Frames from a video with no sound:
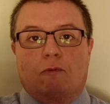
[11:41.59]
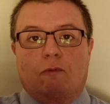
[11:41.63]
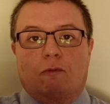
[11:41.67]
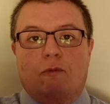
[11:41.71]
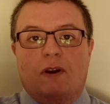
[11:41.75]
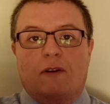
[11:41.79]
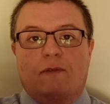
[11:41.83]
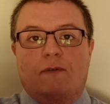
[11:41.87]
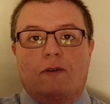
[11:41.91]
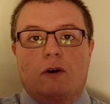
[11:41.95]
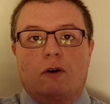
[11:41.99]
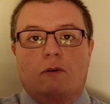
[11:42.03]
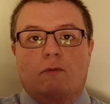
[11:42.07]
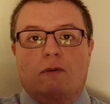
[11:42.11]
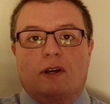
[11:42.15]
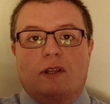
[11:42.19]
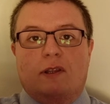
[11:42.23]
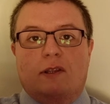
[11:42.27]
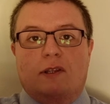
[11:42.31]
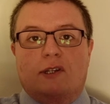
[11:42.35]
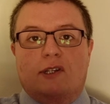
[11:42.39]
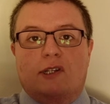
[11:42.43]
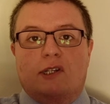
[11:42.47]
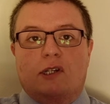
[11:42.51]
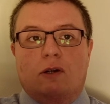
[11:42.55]
wither when
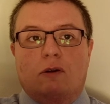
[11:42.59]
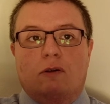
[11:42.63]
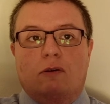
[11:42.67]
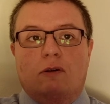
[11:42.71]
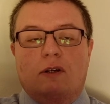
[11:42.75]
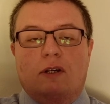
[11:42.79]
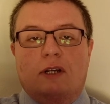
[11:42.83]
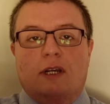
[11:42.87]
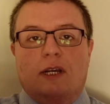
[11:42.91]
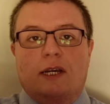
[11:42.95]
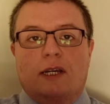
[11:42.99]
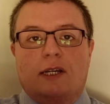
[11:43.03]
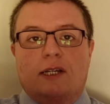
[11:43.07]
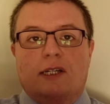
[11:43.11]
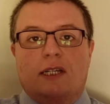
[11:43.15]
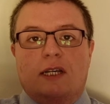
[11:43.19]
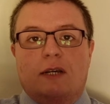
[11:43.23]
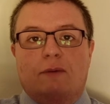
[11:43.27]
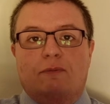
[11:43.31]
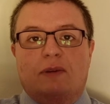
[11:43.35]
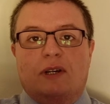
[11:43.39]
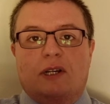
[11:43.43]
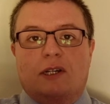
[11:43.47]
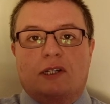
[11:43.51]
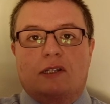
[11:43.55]
the sun kicks
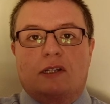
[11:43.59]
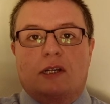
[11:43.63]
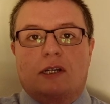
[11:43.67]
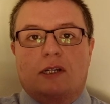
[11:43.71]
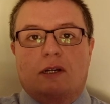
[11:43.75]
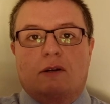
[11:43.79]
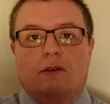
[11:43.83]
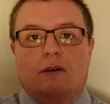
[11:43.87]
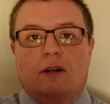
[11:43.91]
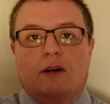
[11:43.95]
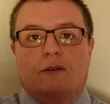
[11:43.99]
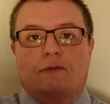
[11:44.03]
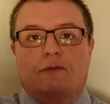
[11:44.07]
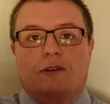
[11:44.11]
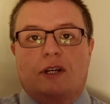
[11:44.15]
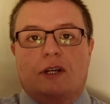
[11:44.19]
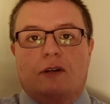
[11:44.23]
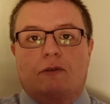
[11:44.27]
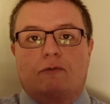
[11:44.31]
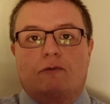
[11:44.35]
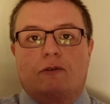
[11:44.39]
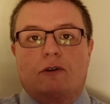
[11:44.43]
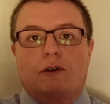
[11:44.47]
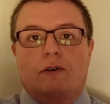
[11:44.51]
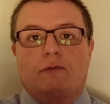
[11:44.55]
in because they don't have
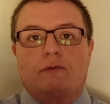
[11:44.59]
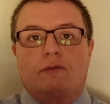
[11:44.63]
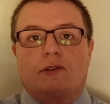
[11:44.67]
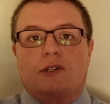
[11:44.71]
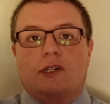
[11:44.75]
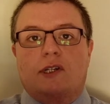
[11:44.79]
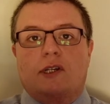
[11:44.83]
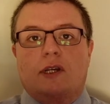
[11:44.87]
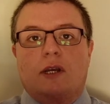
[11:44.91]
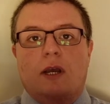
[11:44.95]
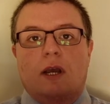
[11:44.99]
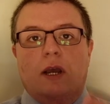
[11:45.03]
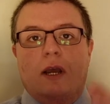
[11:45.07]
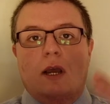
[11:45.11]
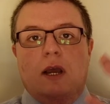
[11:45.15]
deep roots